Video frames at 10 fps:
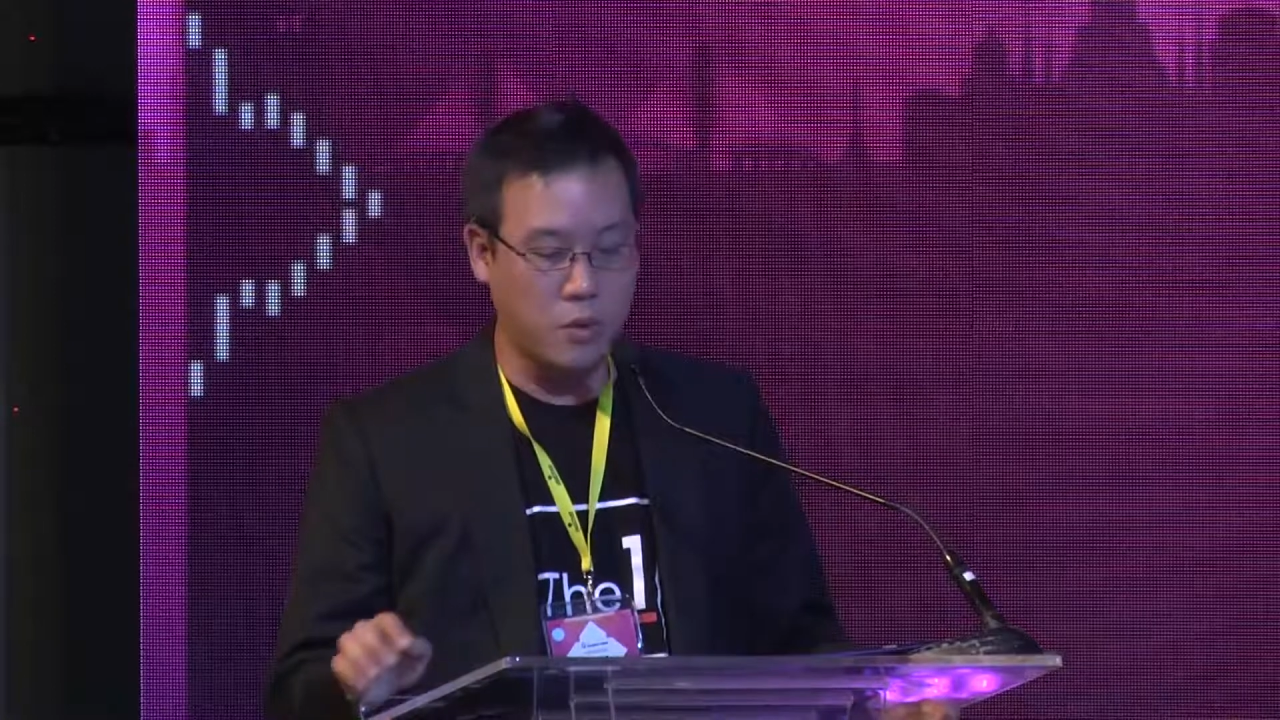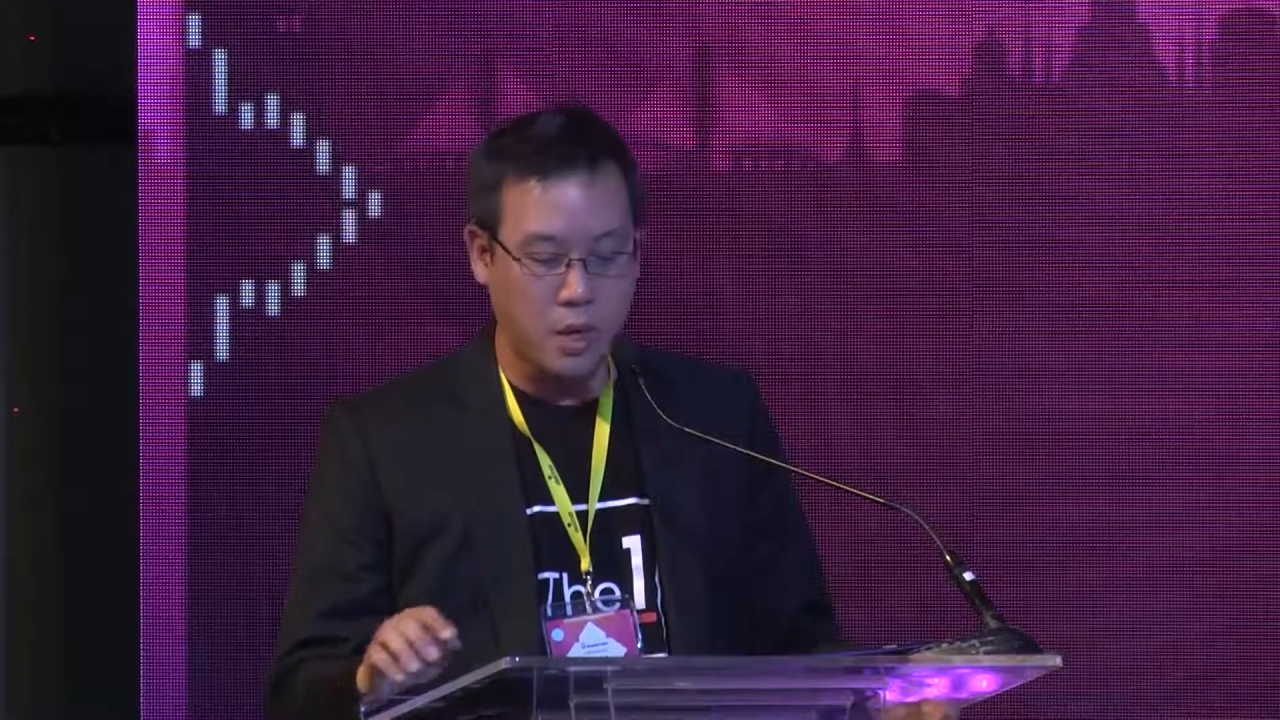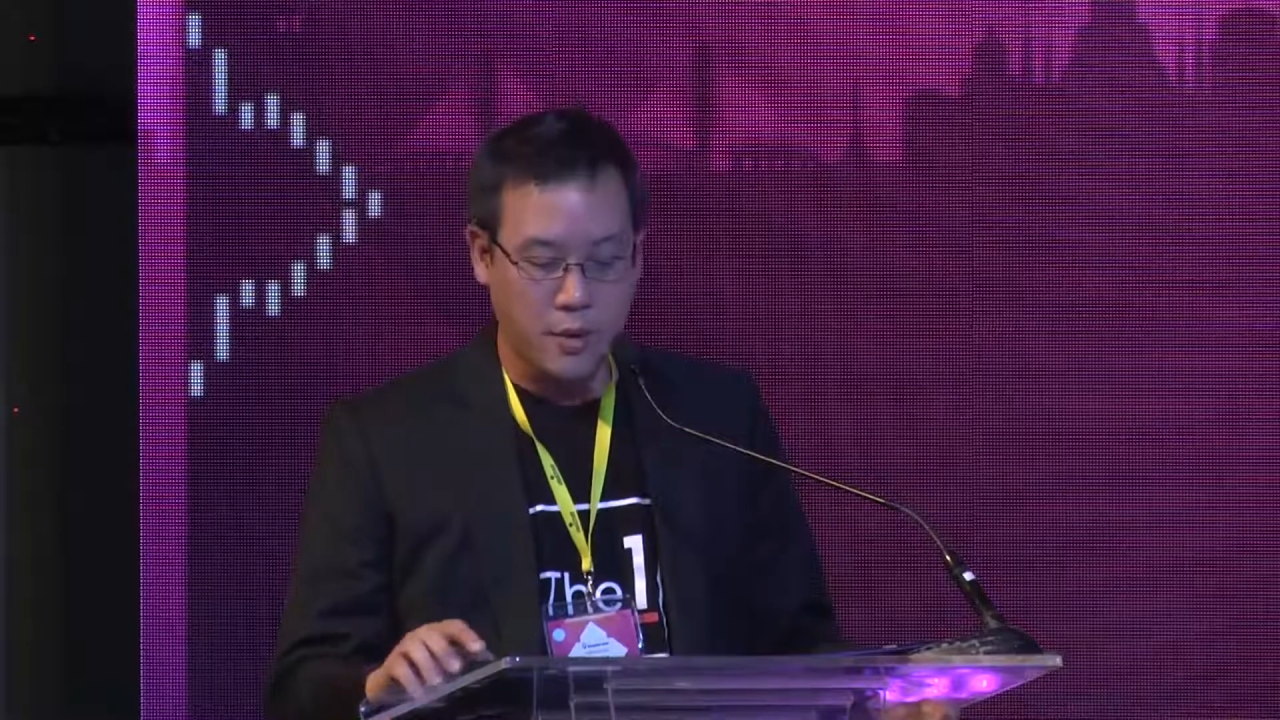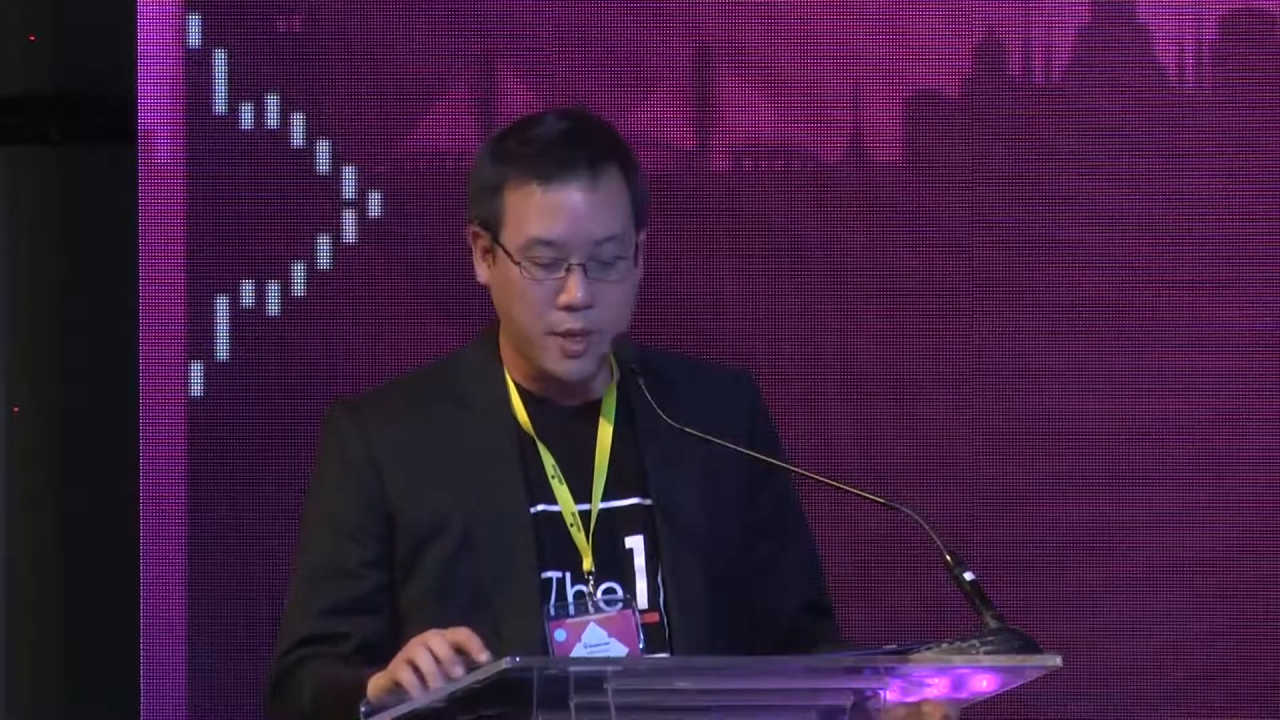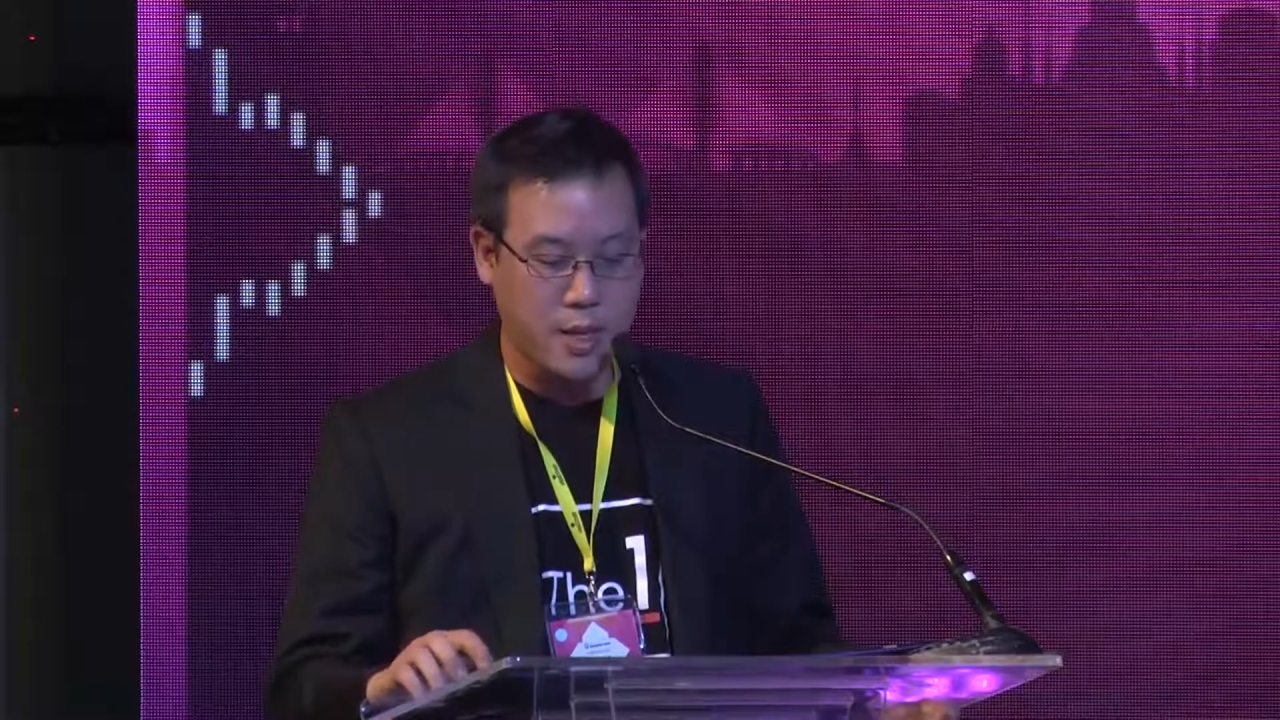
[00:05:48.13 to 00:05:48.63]

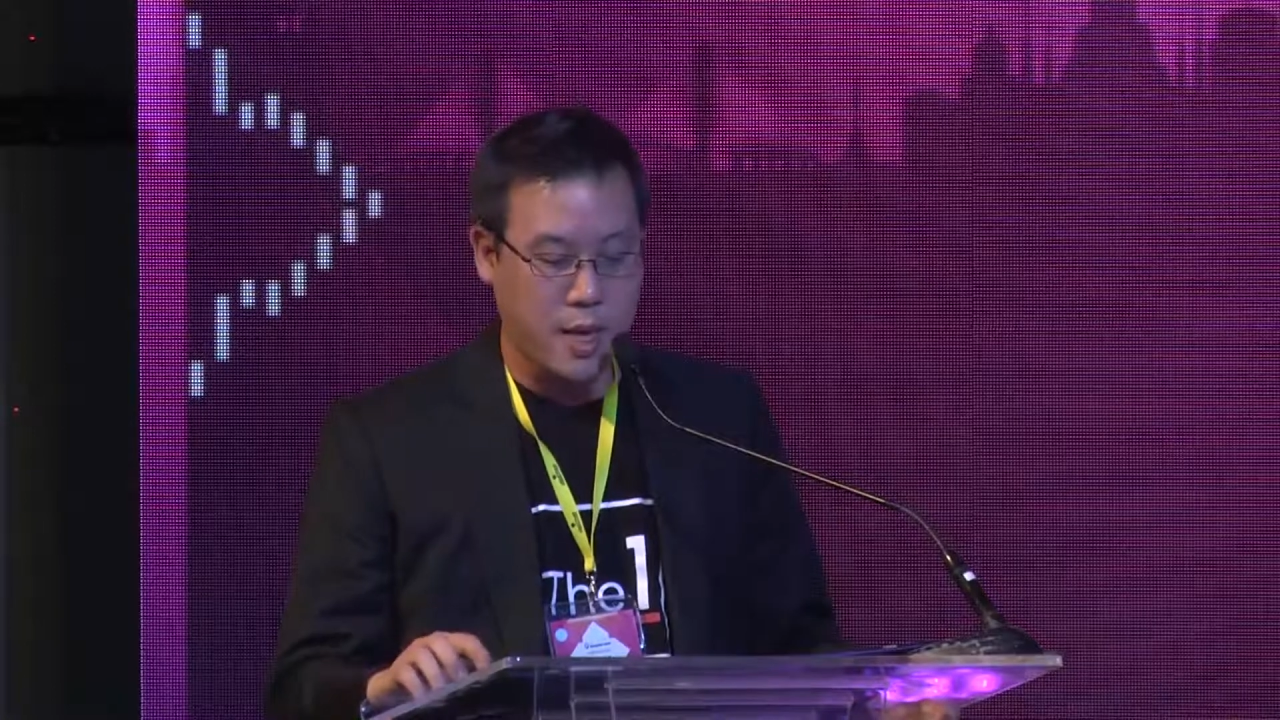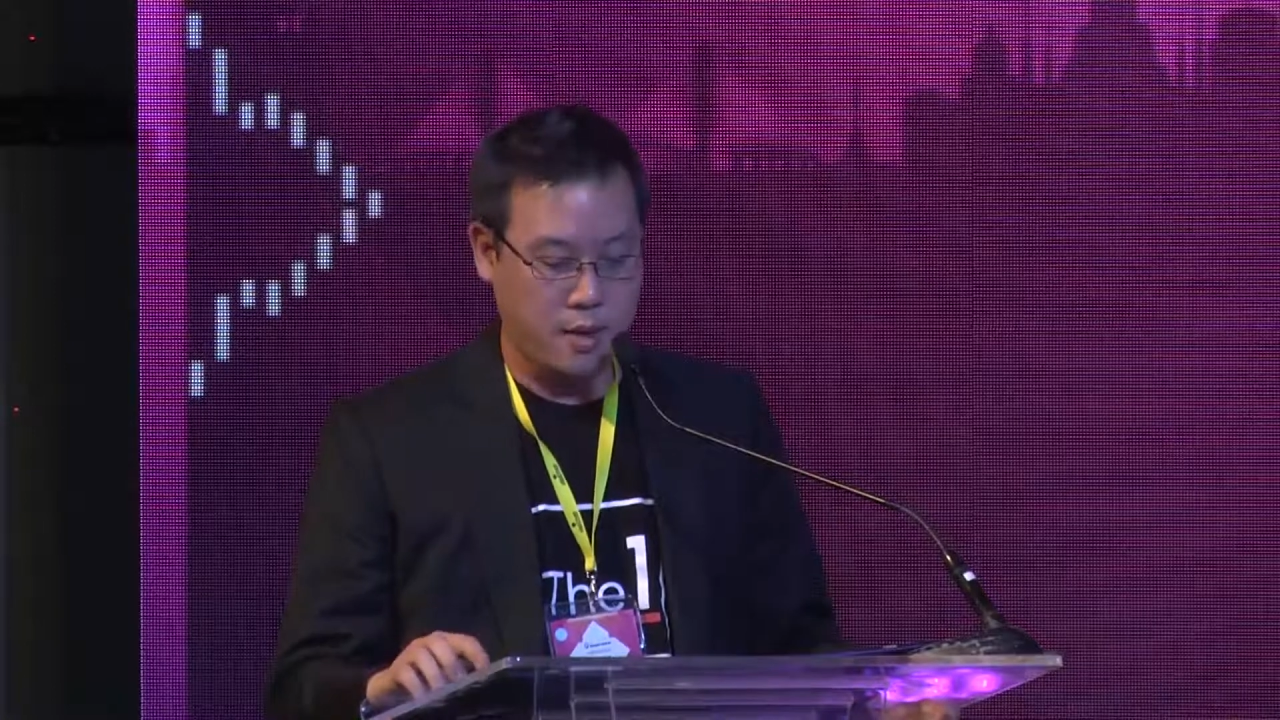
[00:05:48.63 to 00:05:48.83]
address that.